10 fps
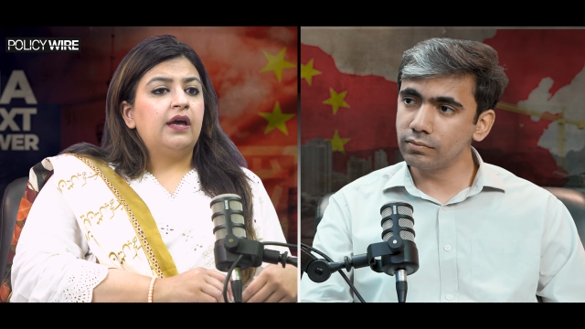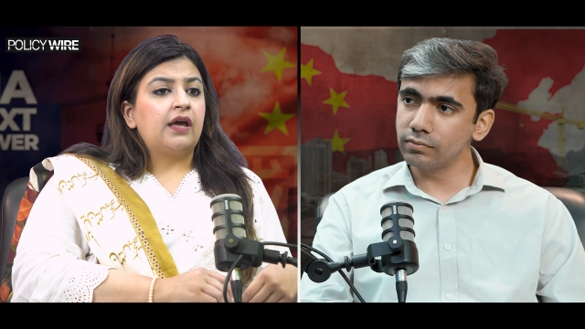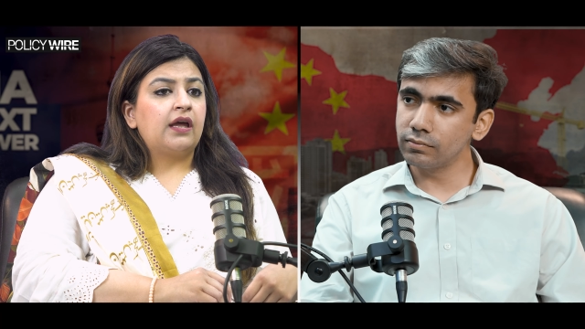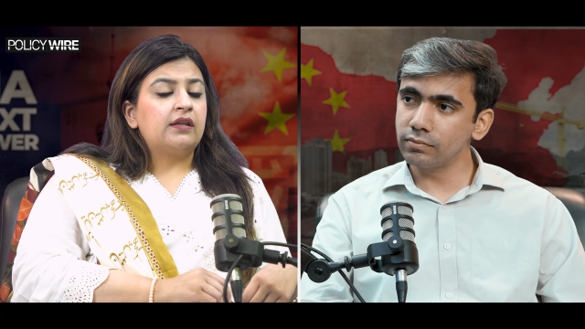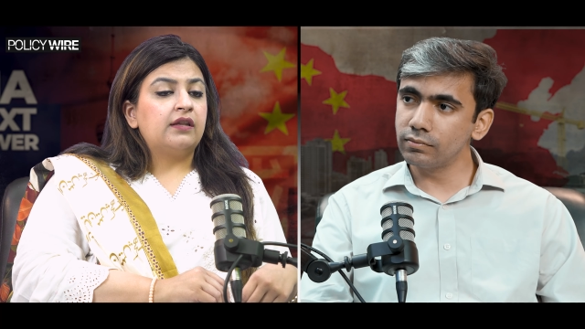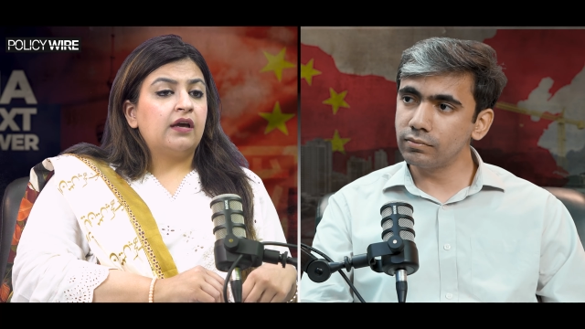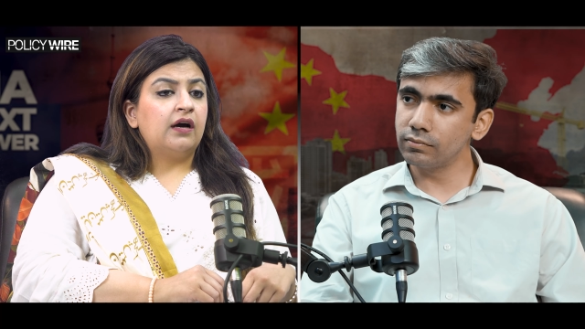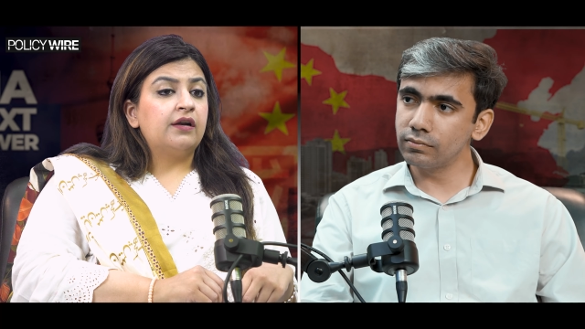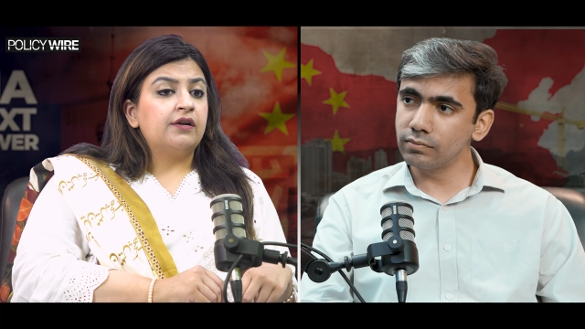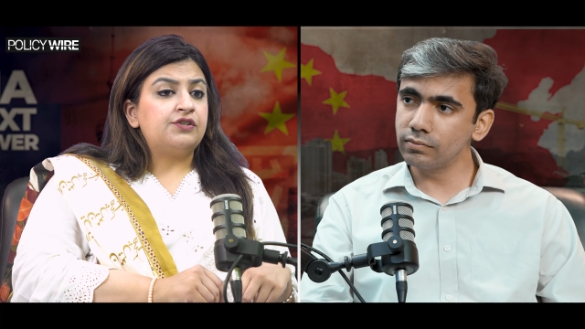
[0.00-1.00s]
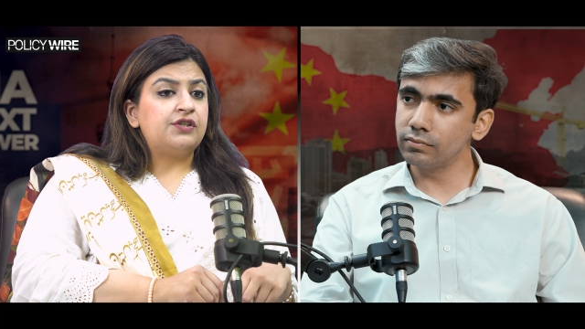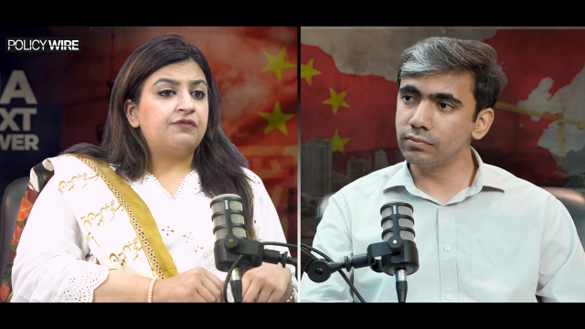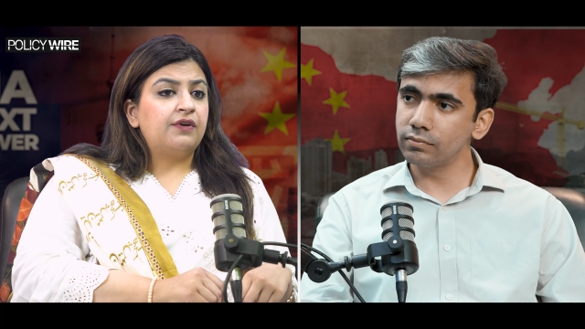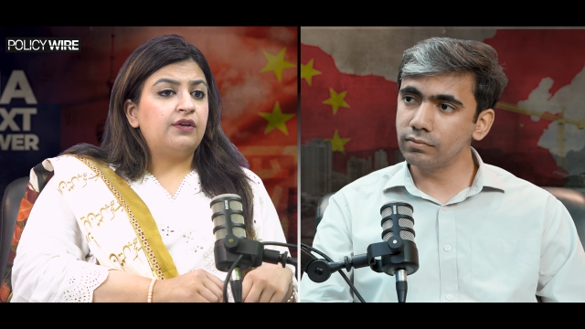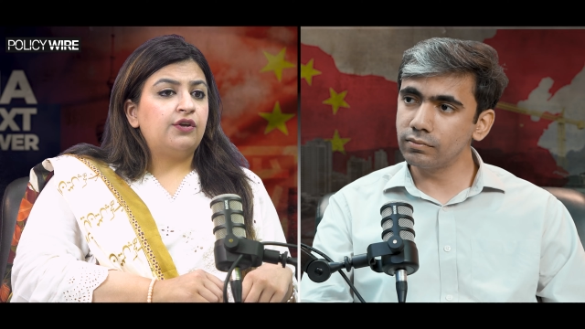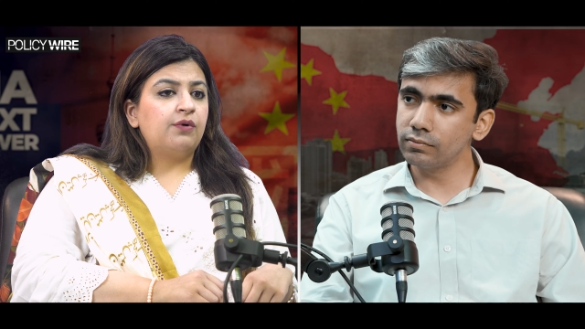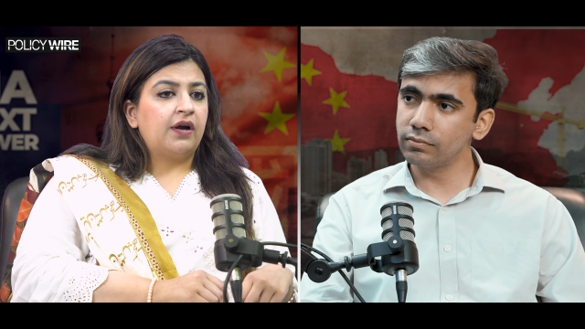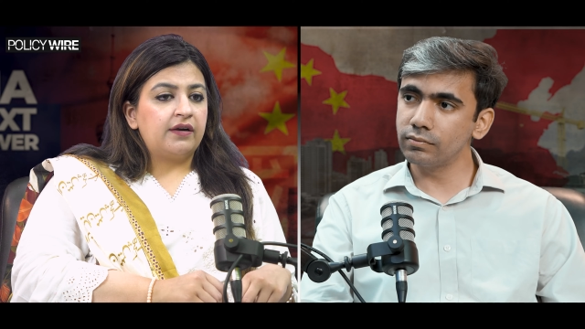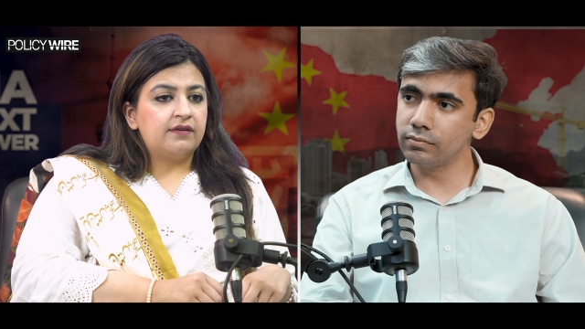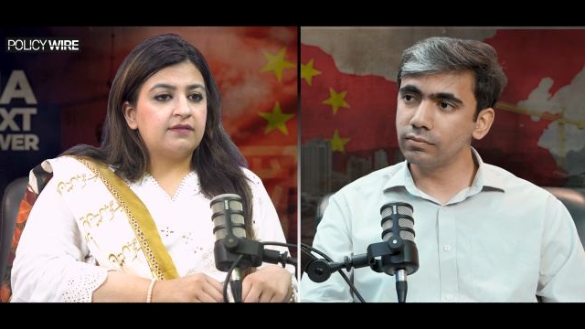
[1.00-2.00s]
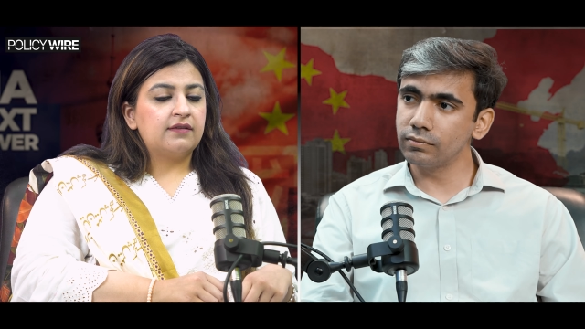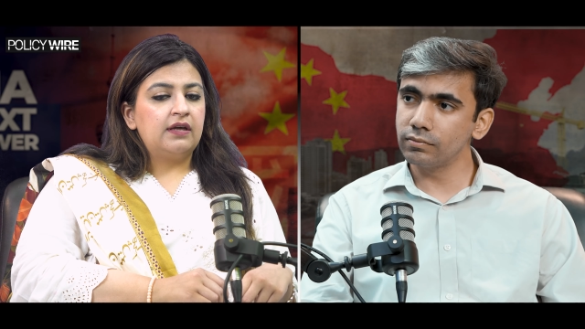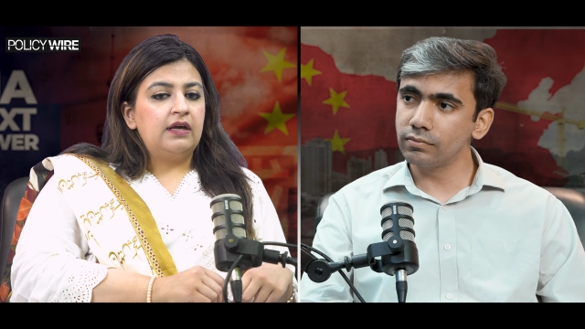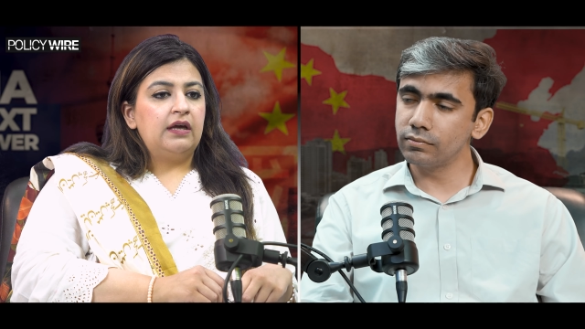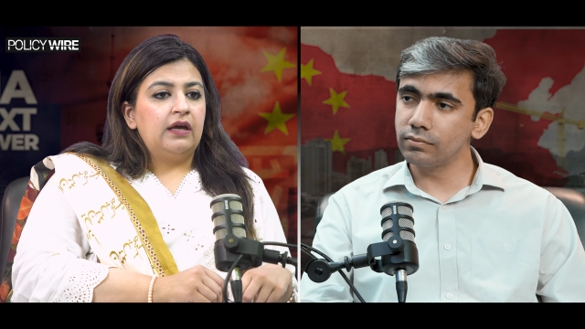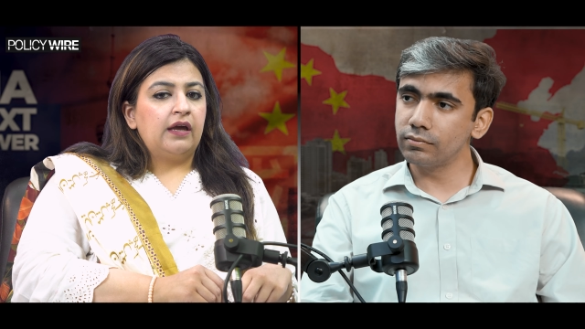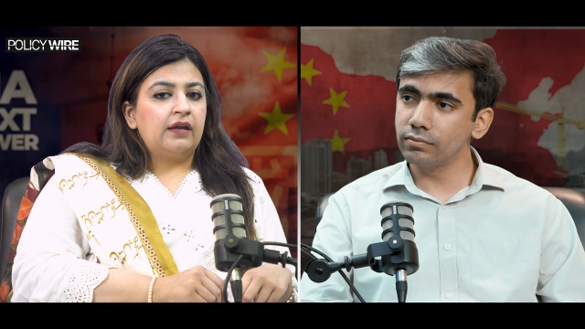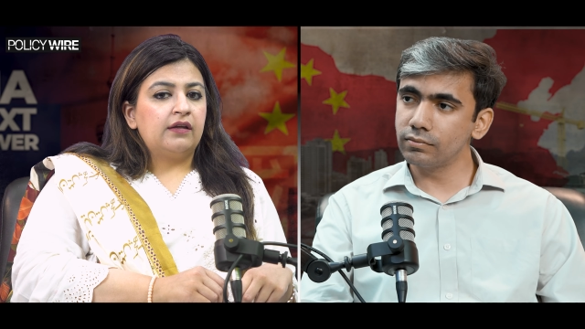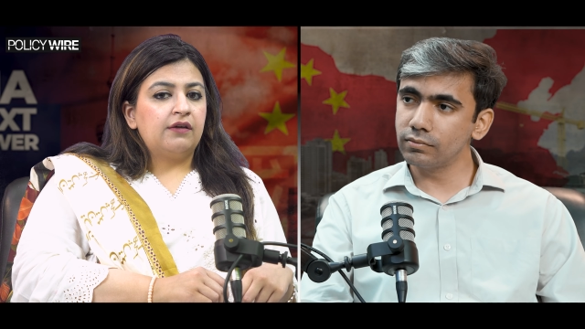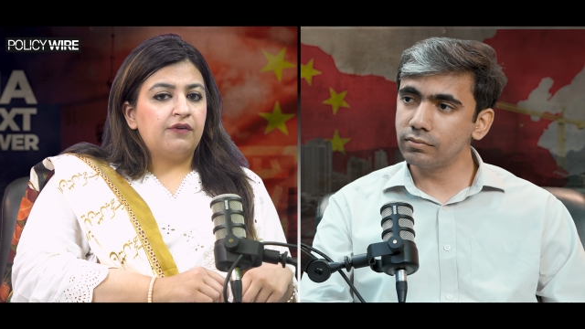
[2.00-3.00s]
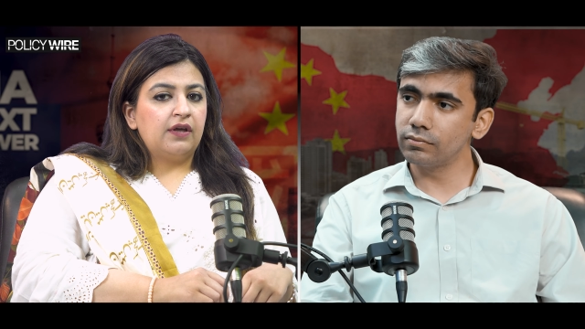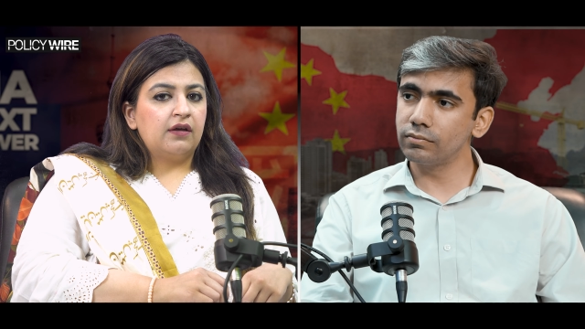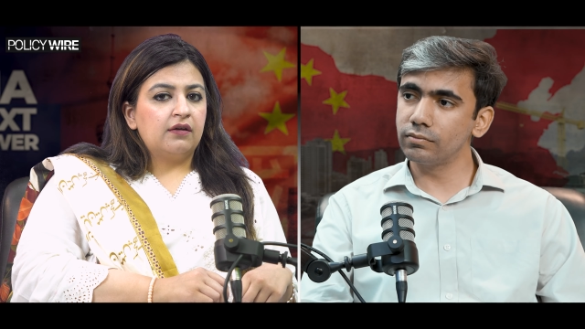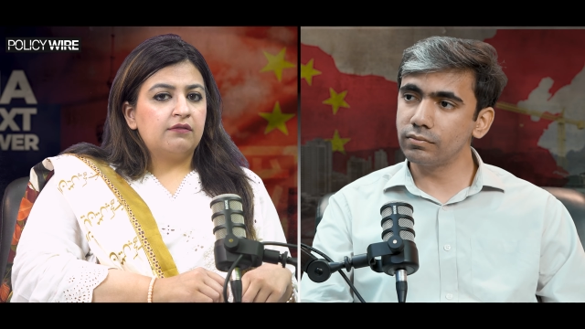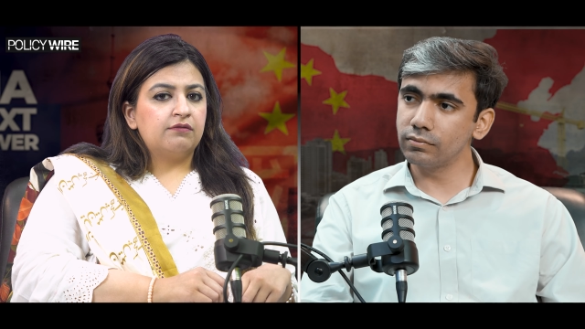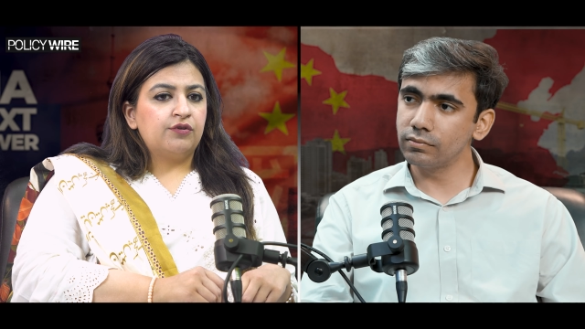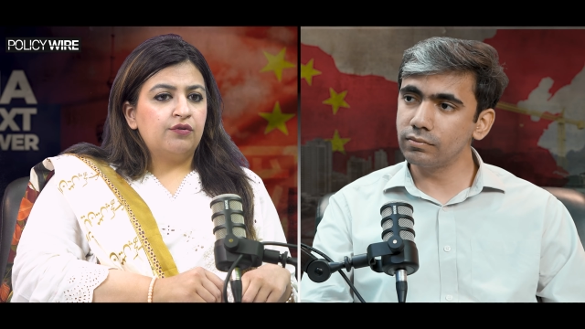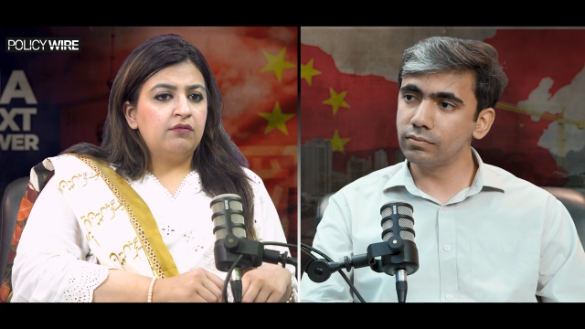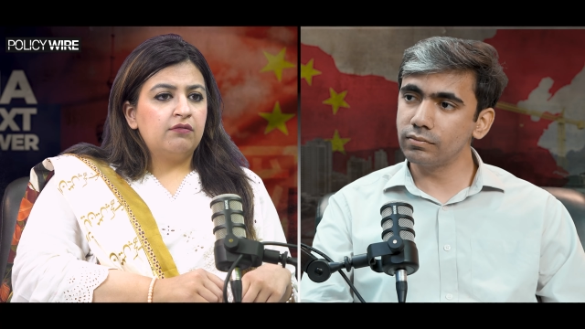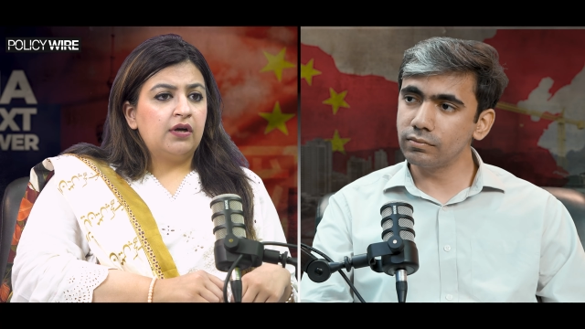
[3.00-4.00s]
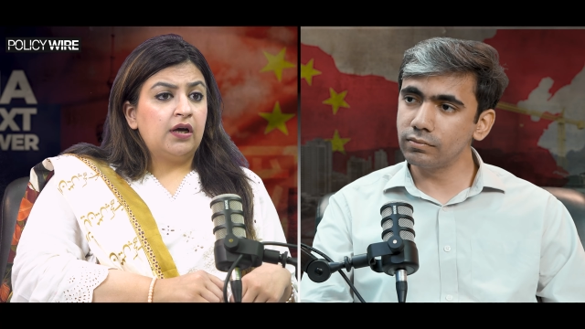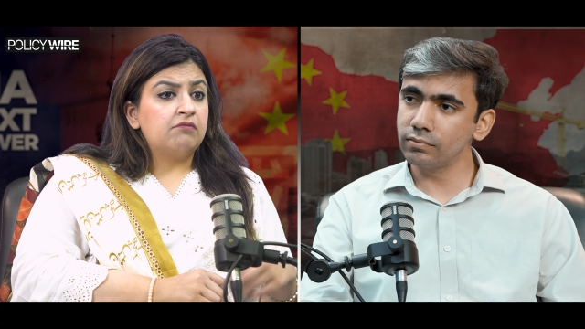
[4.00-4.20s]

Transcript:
Speaker 1: and they are achieving new heights and giving you know